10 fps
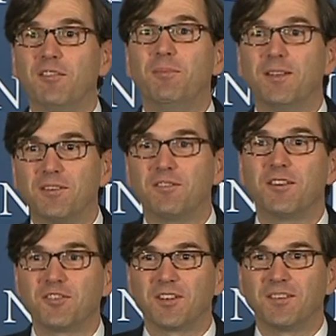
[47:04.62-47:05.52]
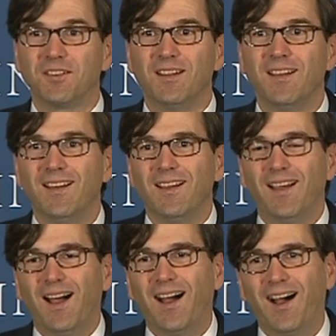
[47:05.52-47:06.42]
have been sufficient.
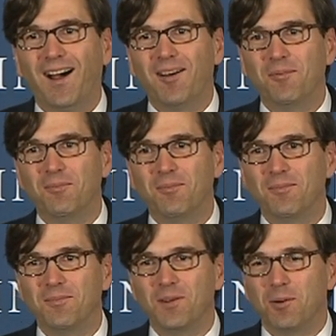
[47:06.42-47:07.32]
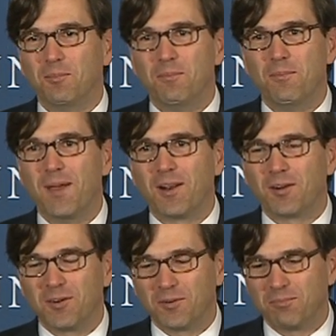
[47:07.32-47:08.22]

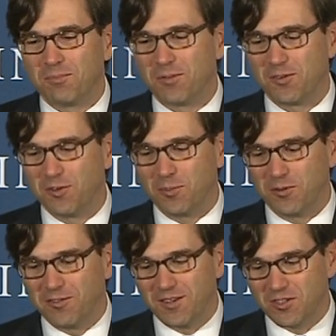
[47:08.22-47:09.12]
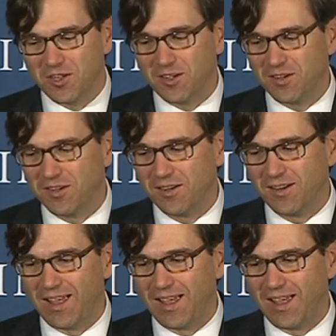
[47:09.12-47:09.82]
Better supervision,